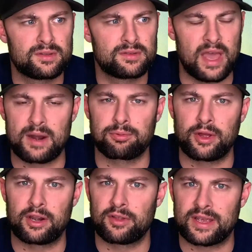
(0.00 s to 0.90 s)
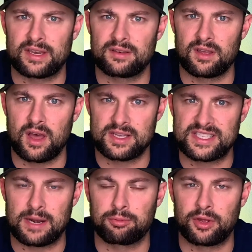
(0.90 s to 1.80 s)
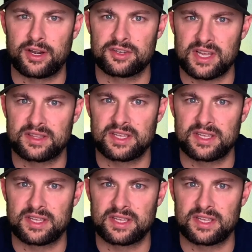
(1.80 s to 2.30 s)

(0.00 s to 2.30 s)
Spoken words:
they had a player, like a set of players at